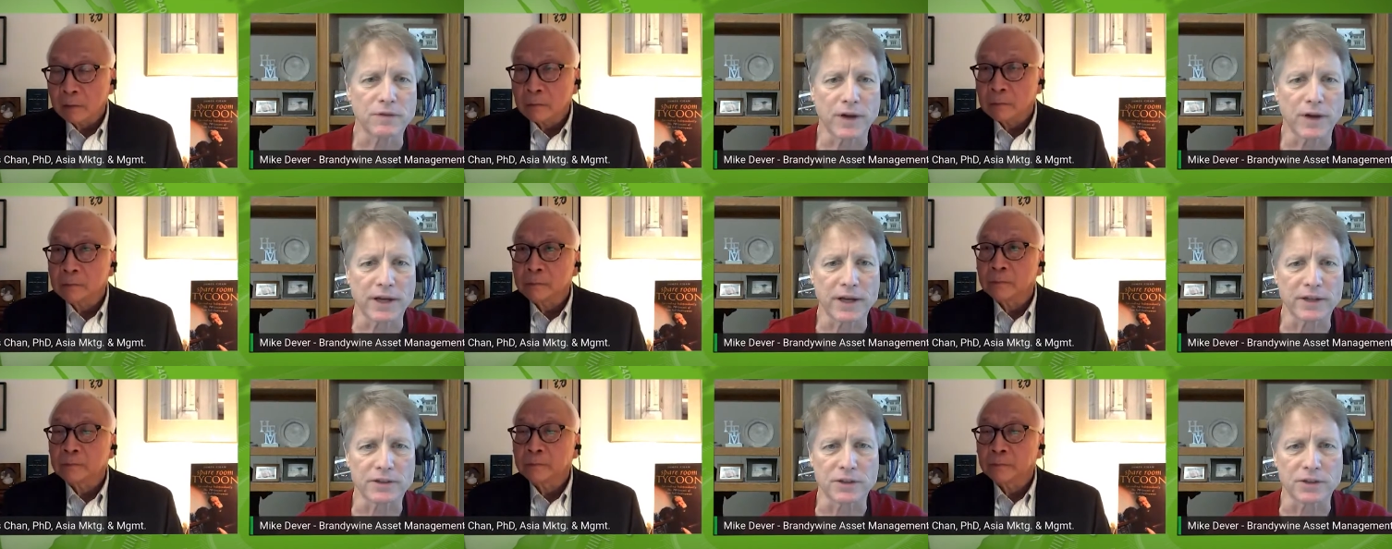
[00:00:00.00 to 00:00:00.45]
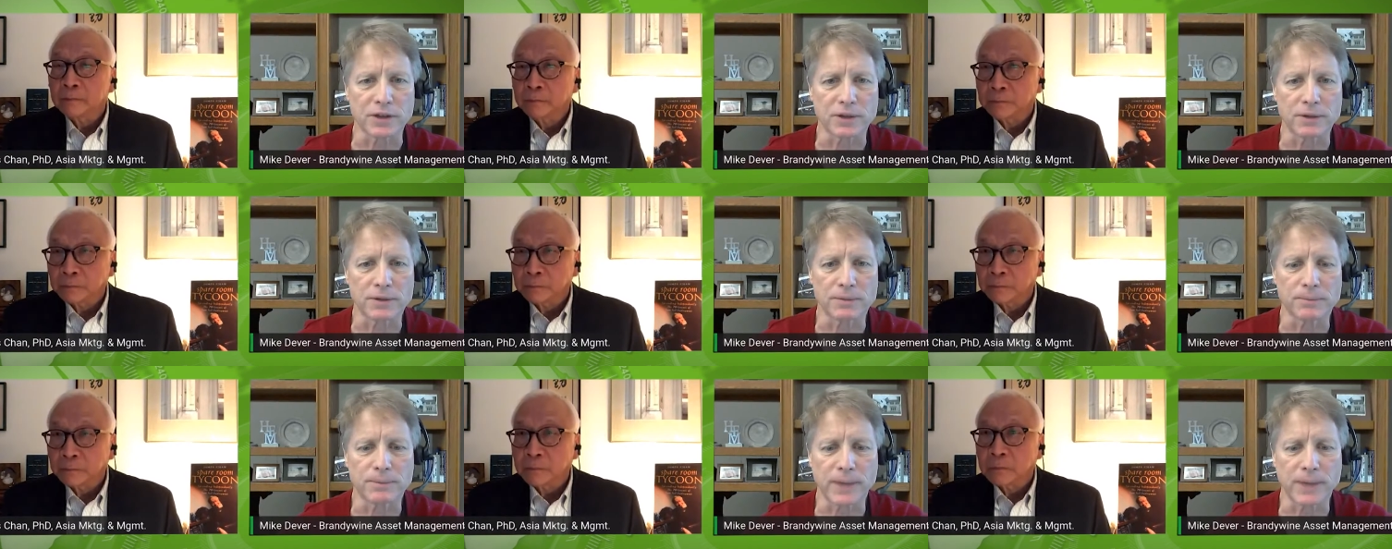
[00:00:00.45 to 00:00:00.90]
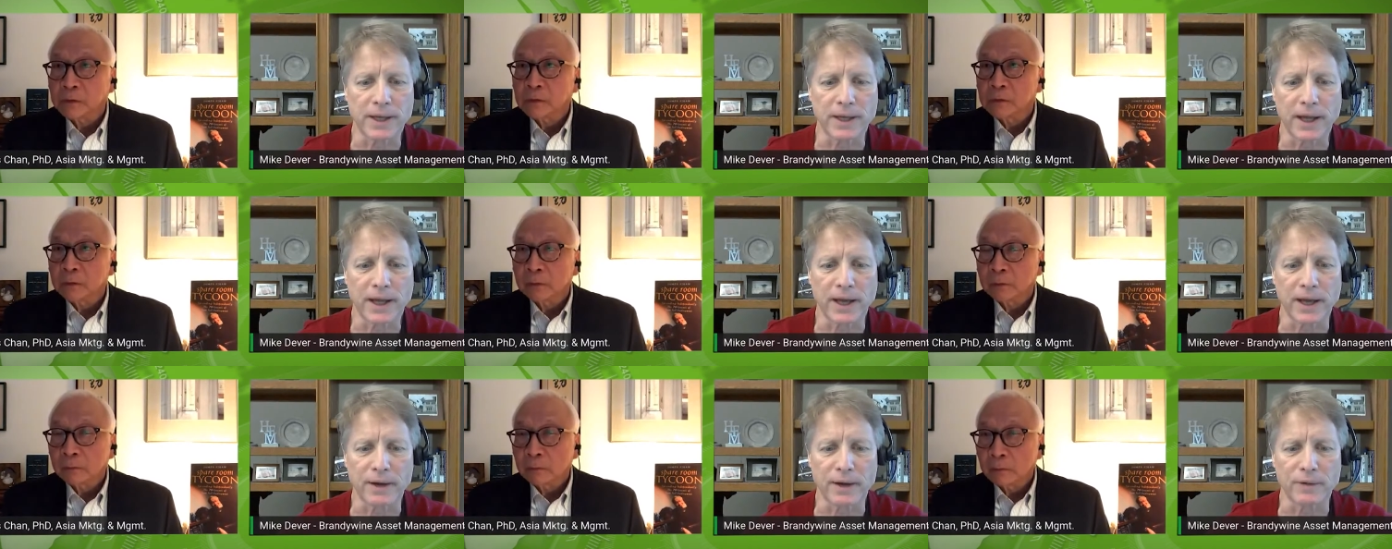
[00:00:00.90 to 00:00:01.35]
Speaker 1: advisor may
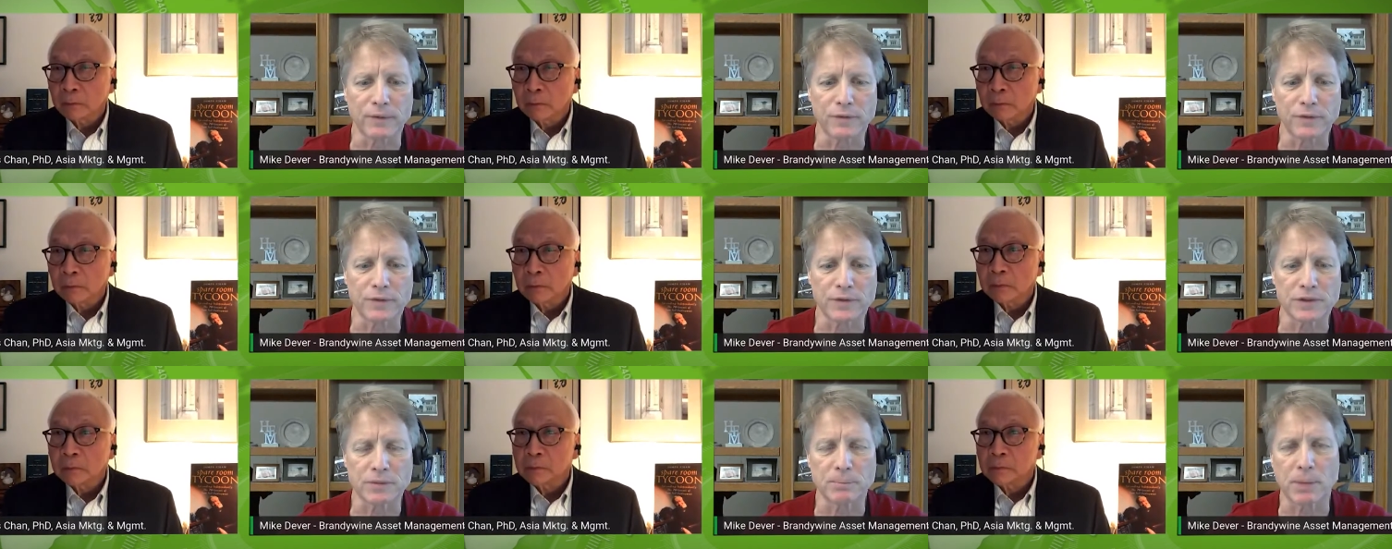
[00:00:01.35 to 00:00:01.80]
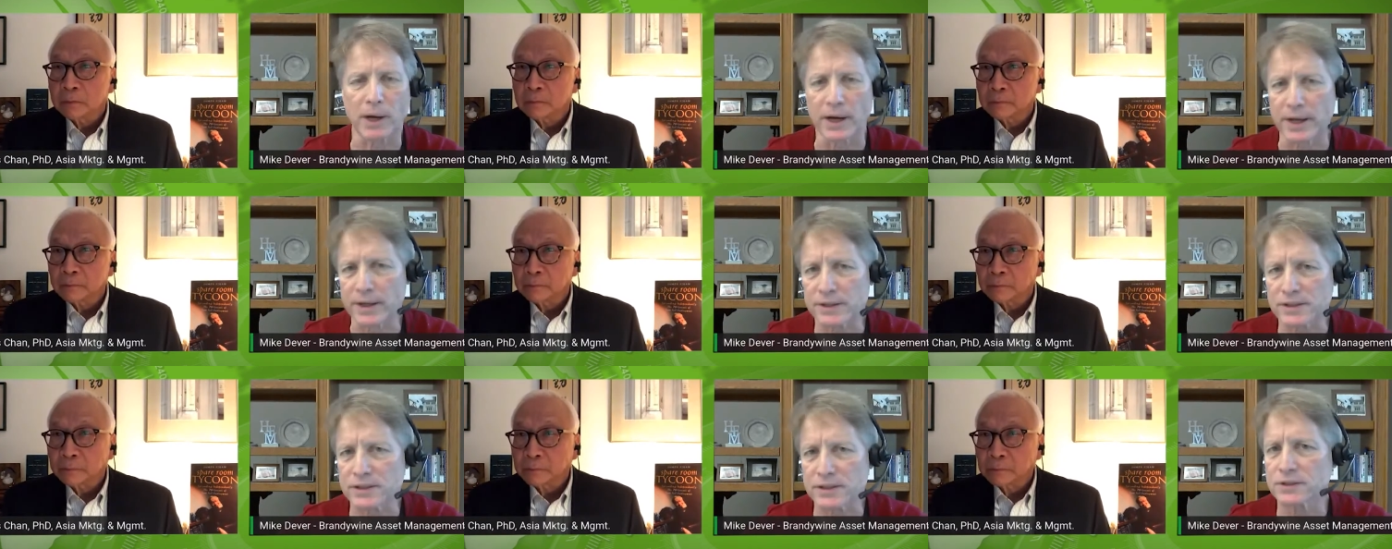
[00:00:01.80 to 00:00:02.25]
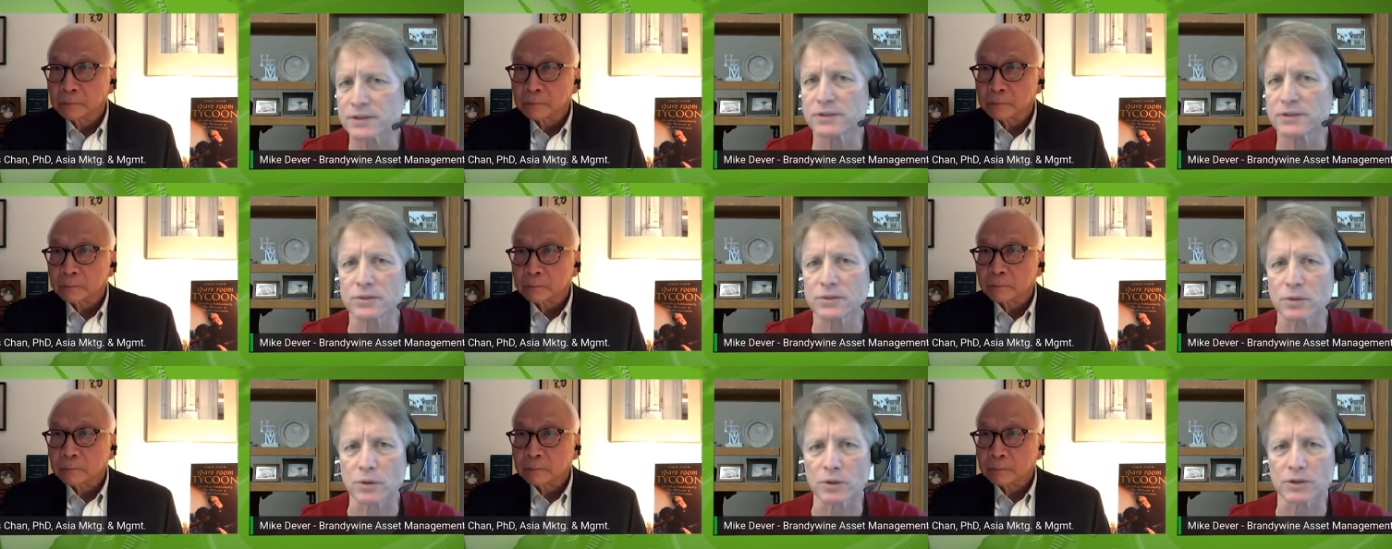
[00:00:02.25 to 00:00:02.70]
have some
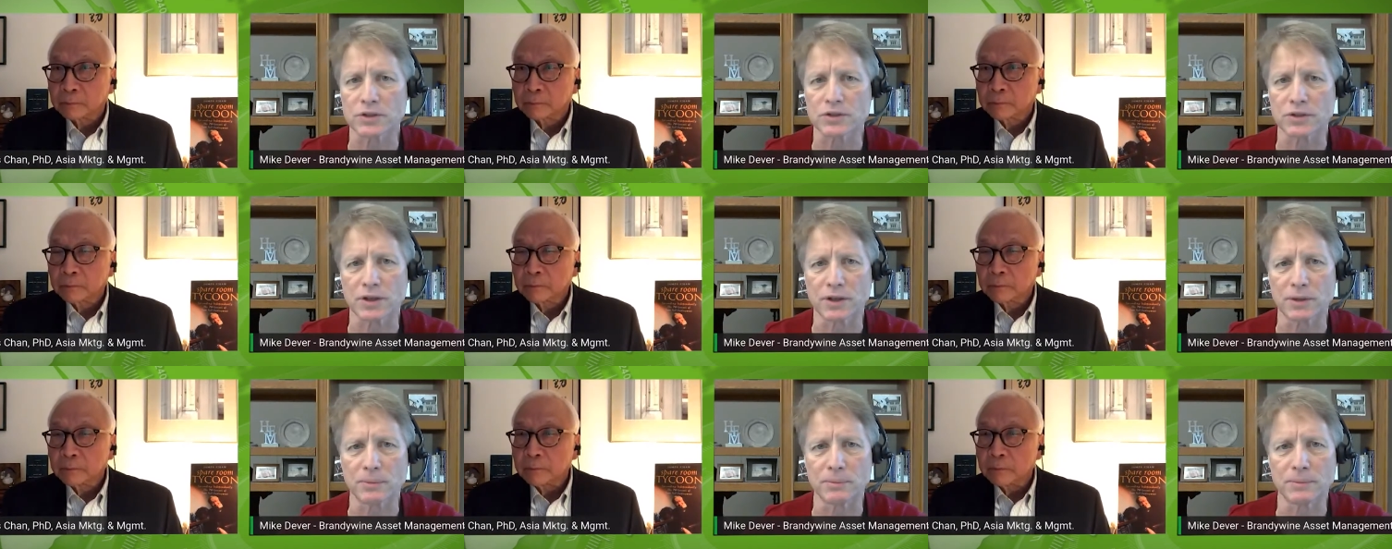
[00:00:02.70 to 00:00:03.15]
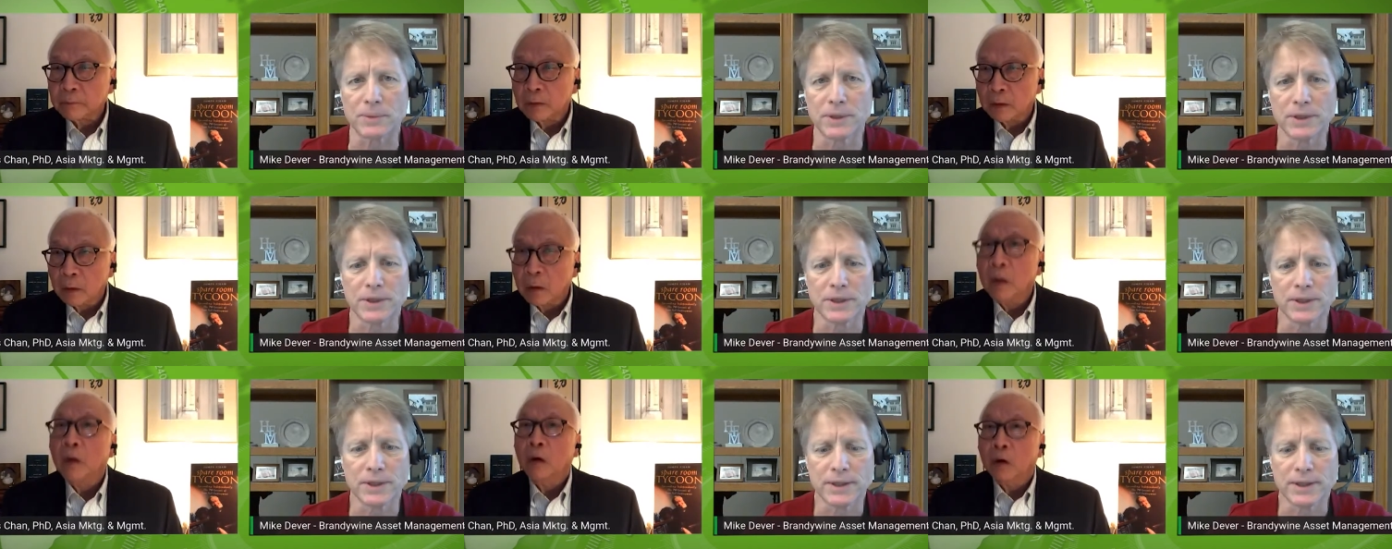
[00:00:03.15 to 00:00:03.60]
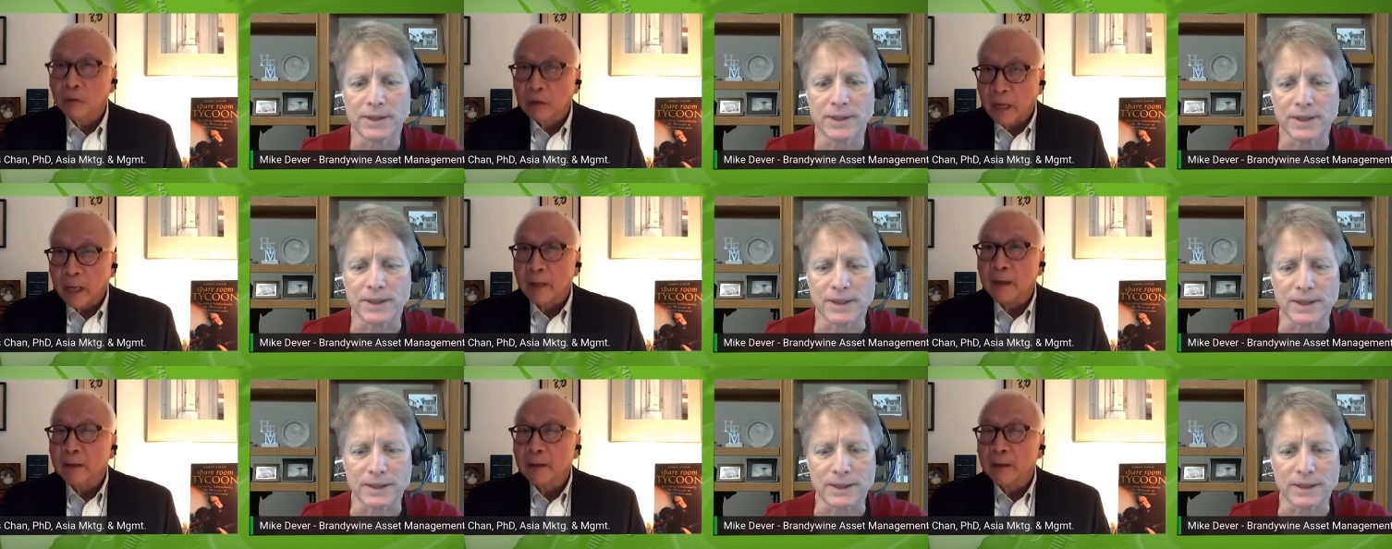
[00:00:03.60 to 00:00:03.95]
biases or some okay.